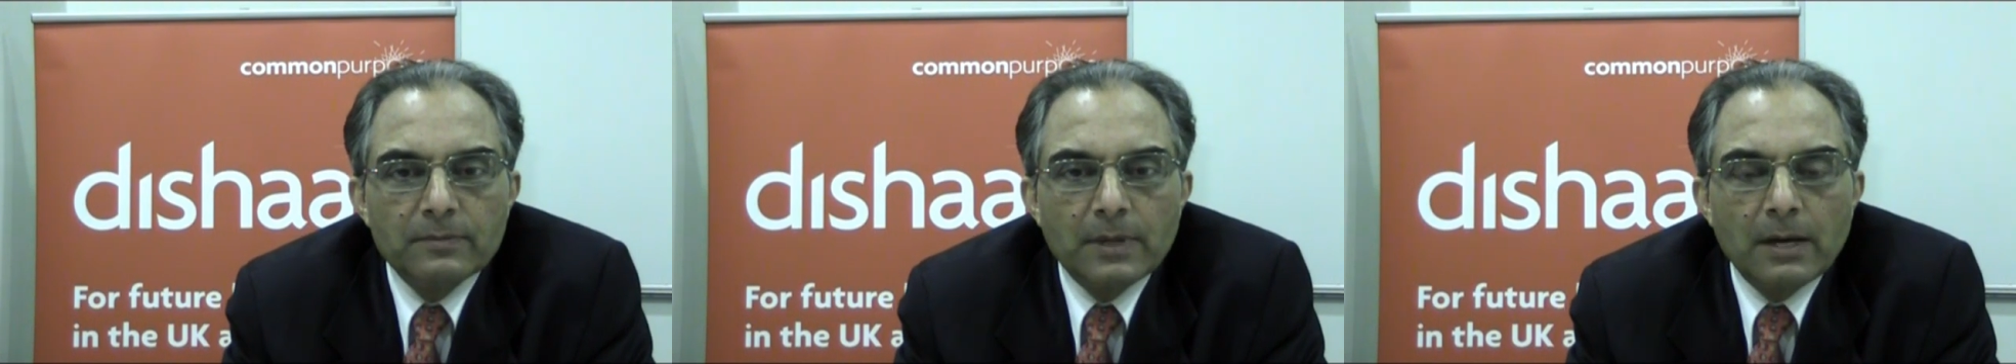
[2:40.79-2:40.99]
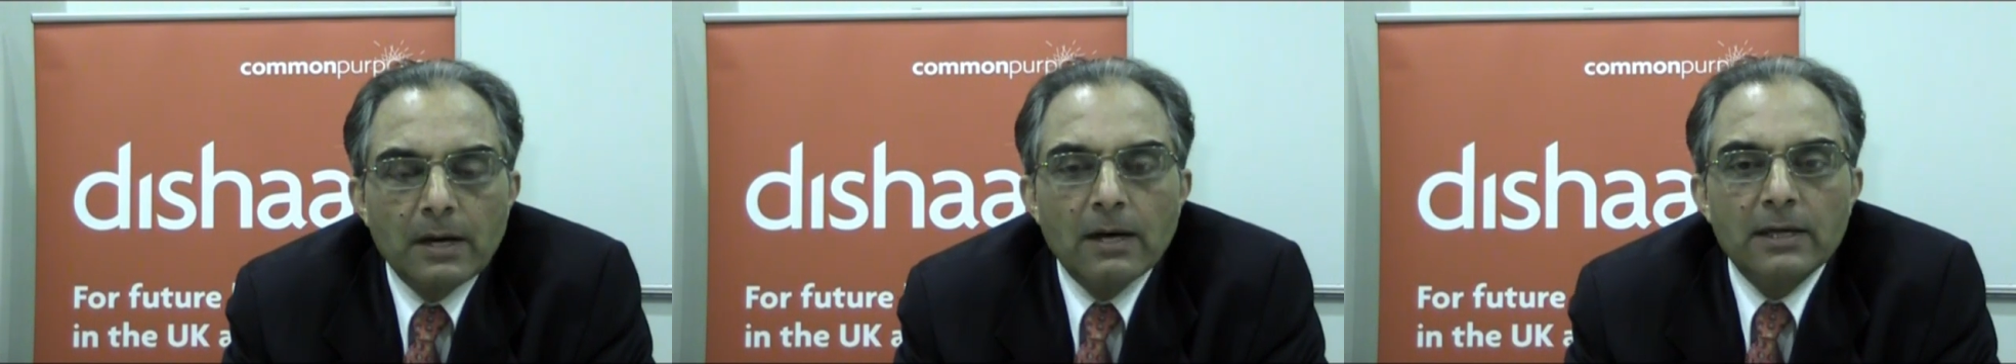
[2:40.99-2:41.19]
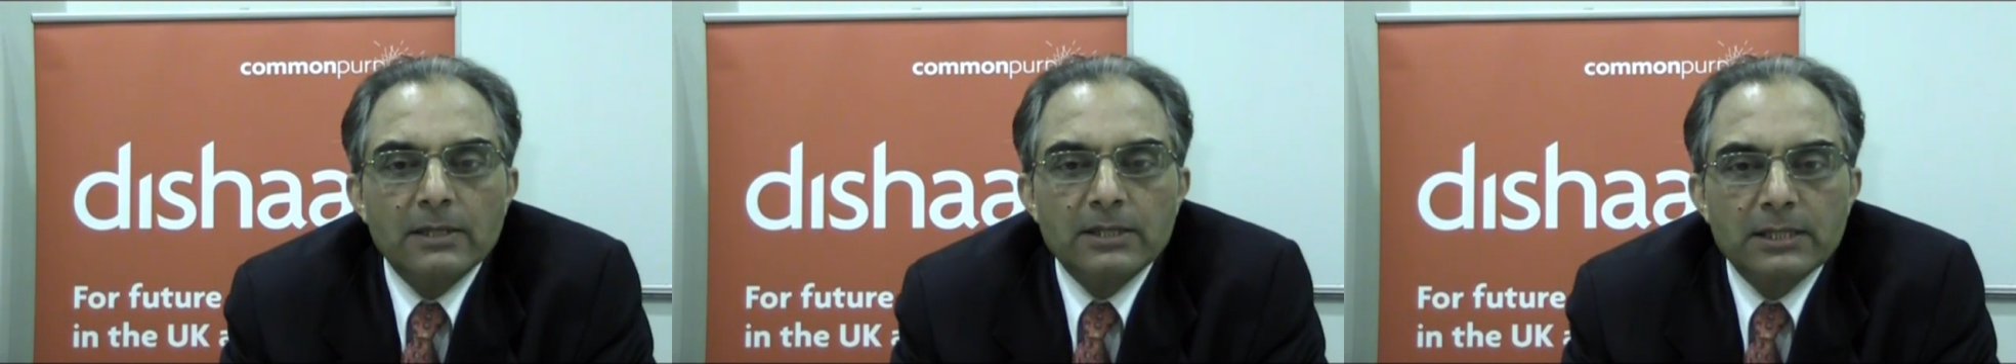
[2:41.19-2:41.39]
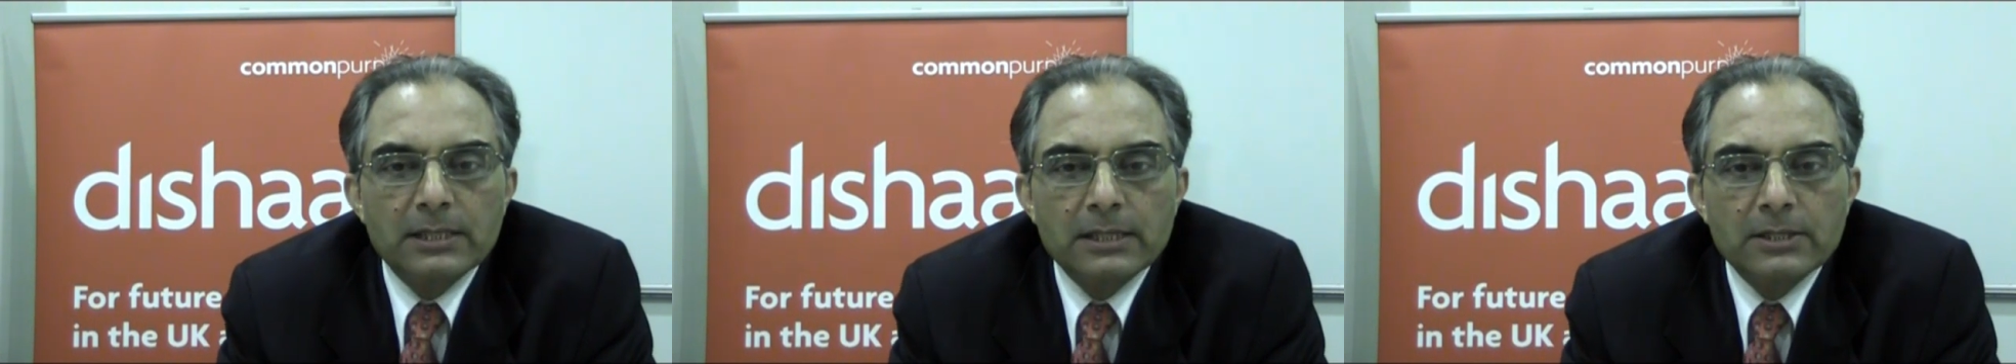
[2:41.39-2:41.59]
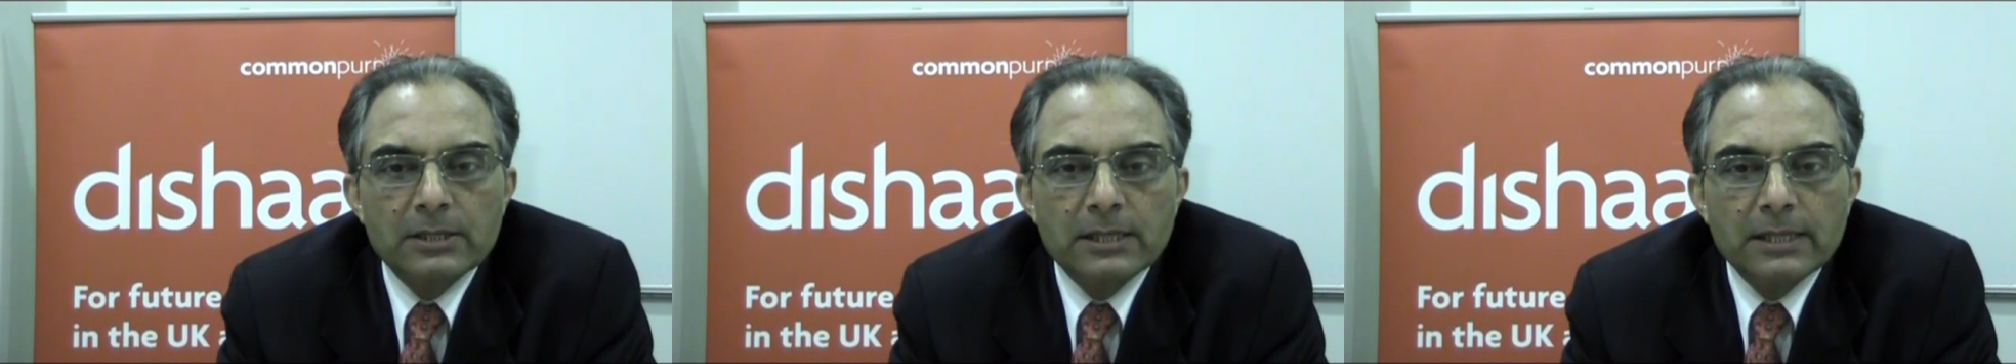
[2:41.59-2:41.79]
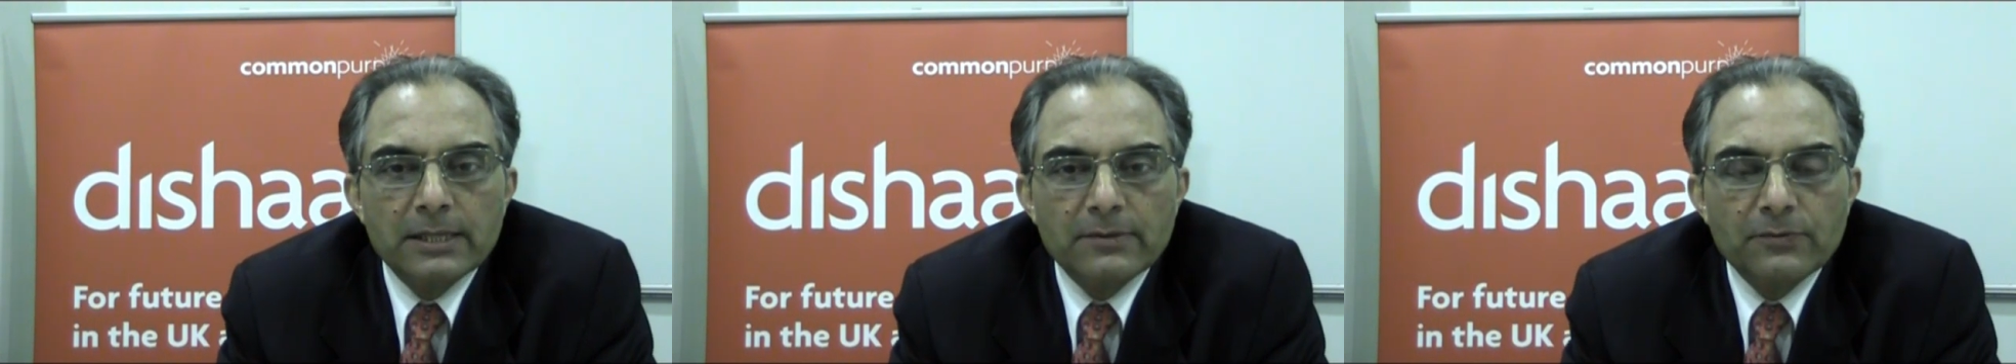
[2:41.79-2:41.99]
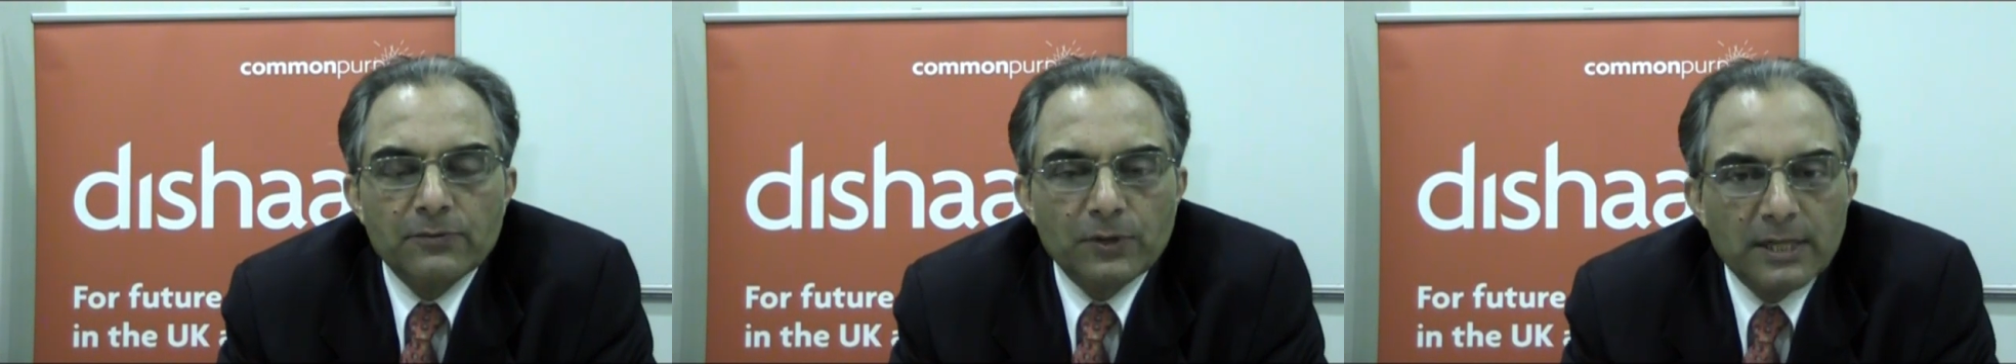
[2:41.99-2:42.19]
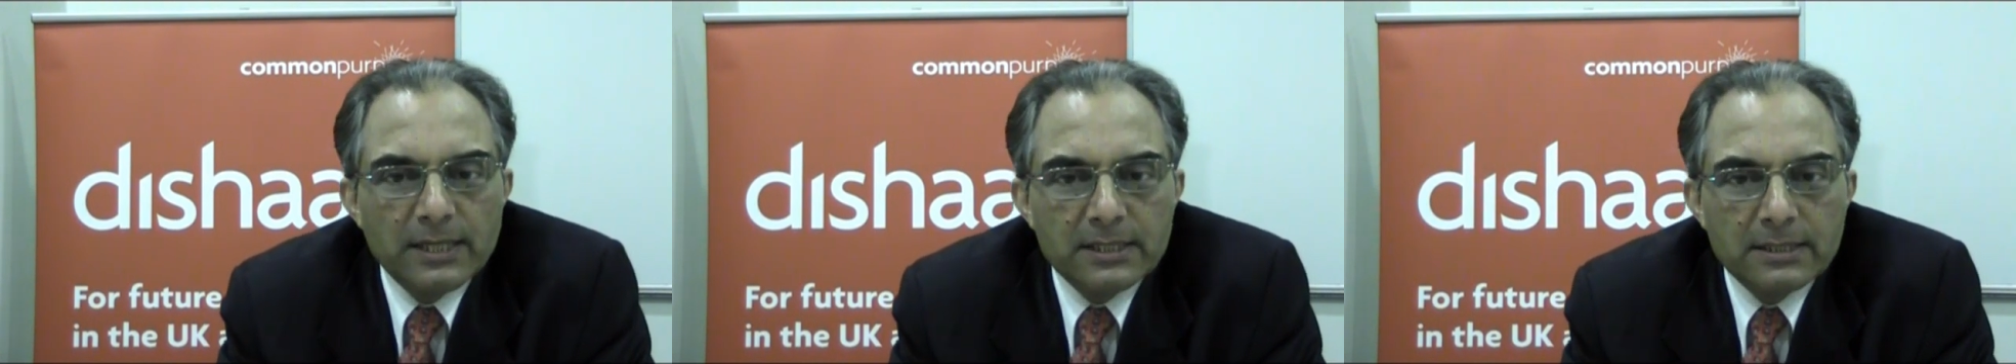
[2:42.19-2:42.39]
heart surgery
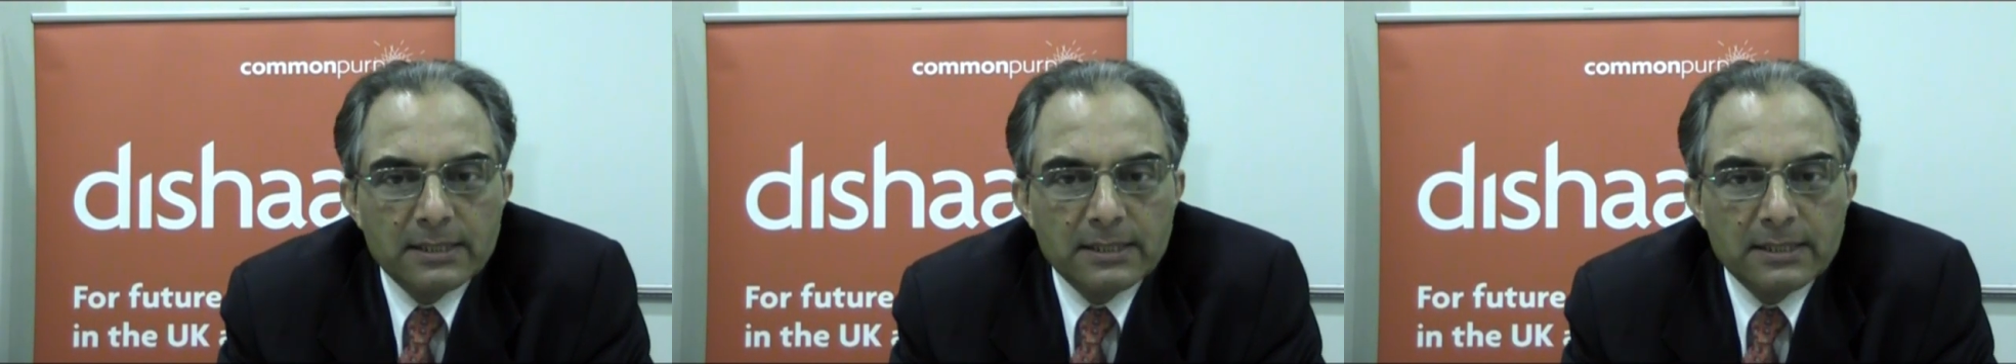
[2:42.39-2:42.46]
for less